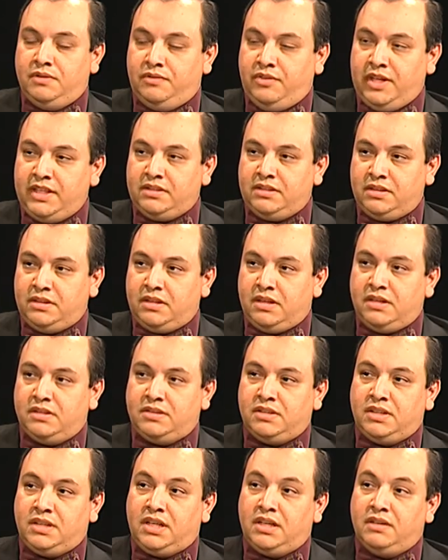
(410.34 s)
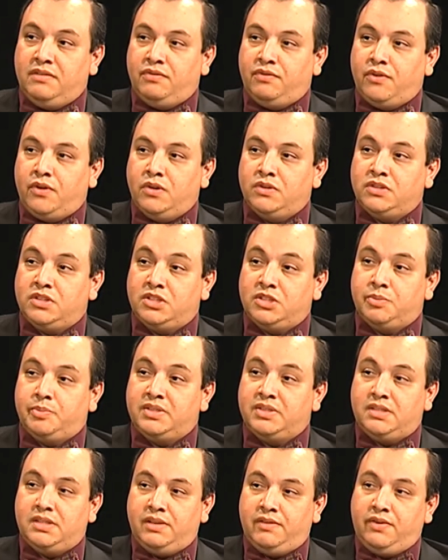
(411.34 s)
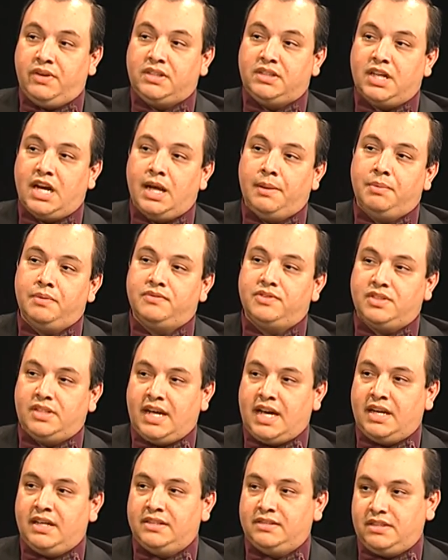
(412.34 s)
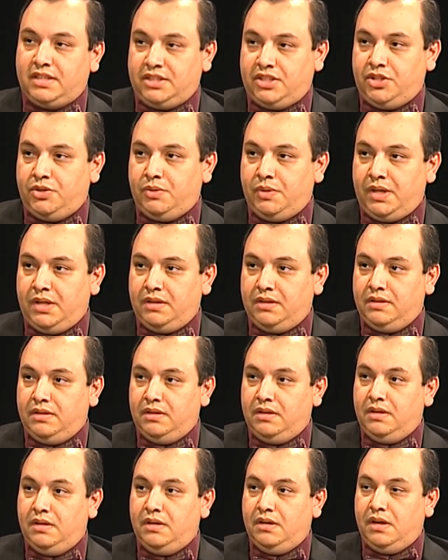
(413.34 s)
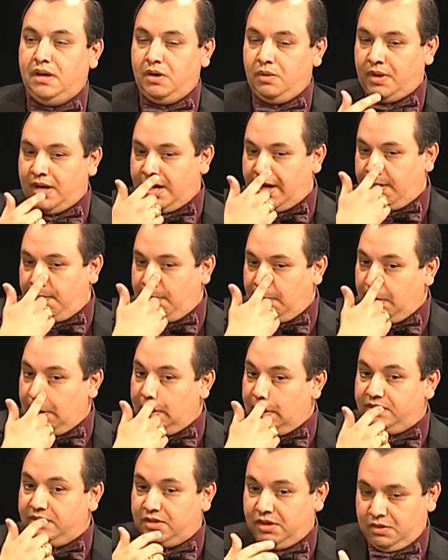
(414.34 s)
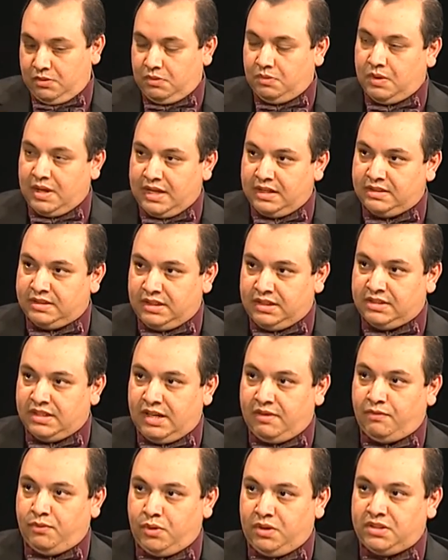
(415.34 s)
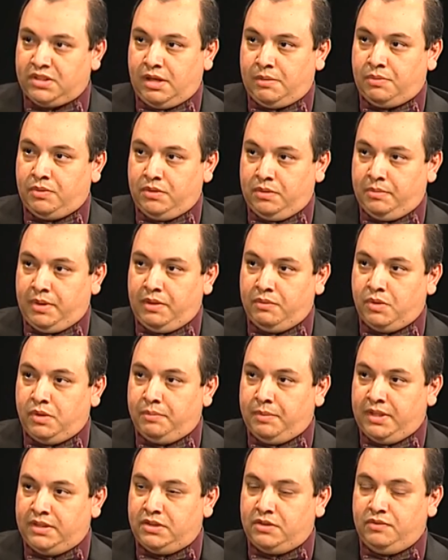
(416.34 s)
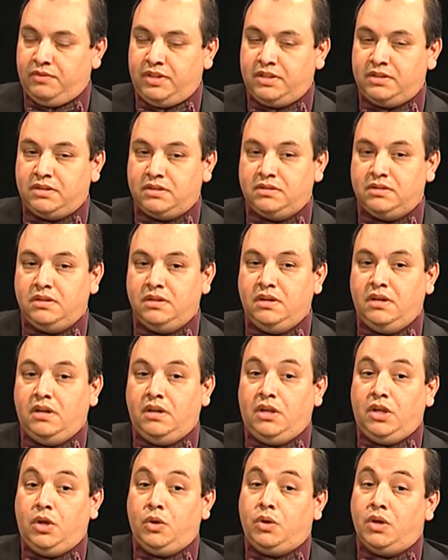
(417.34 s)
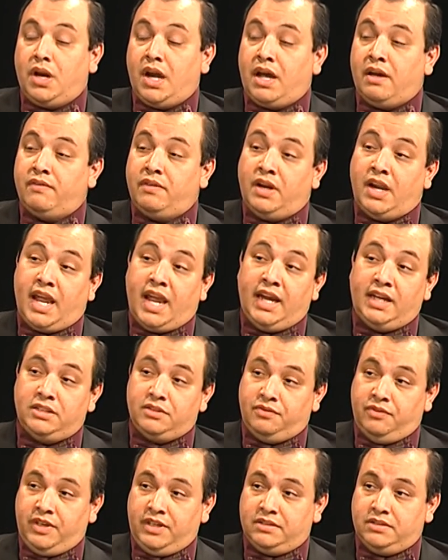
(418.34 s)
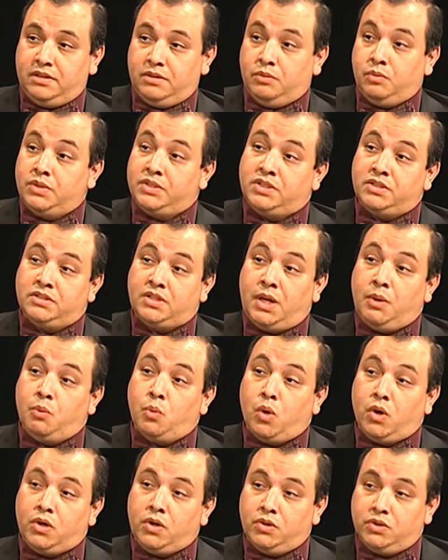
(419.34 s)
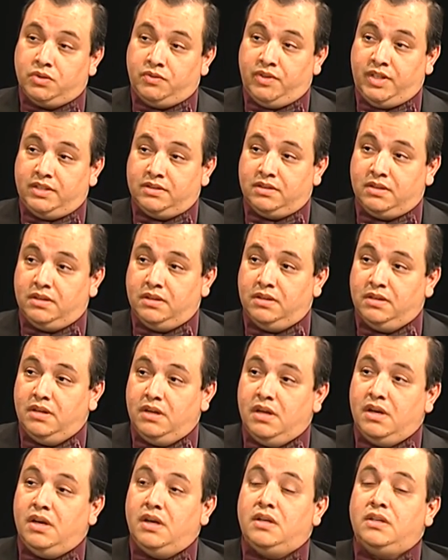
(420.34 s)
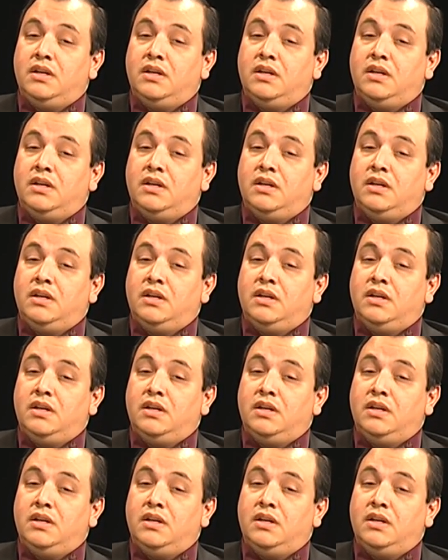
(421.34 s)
visa does, it confers a specific type of status that you're in. Mm-hmm. Okay? Mm-hmm. So as exa- for example, the B1, B2 visas you could have an H visa, which is a worker's visa. Okay.